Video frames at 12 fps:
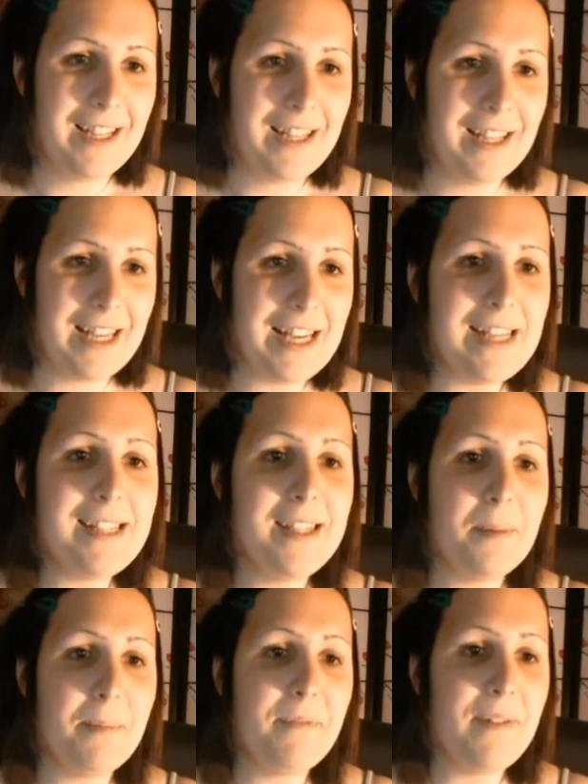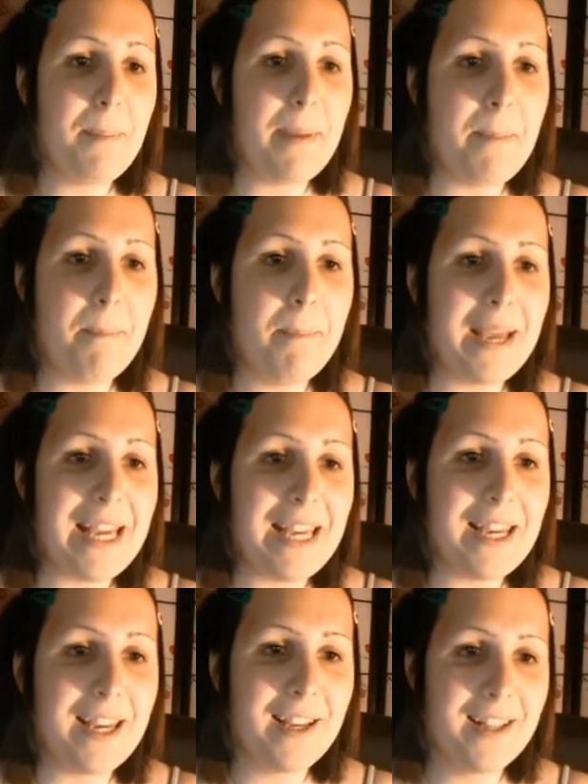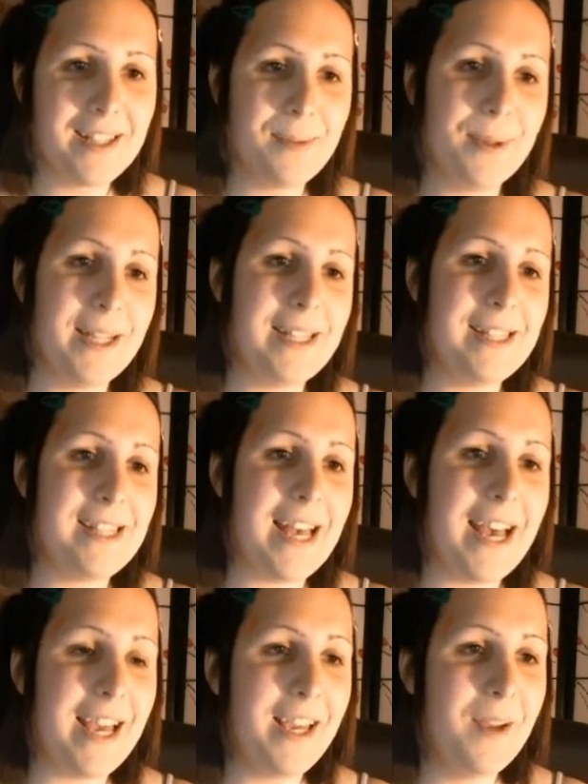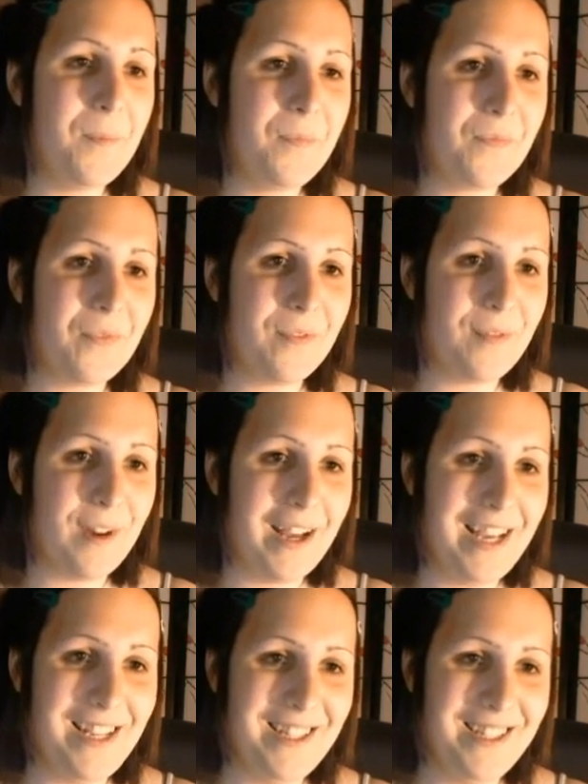Here's your flipping beak. That's what they'd say right?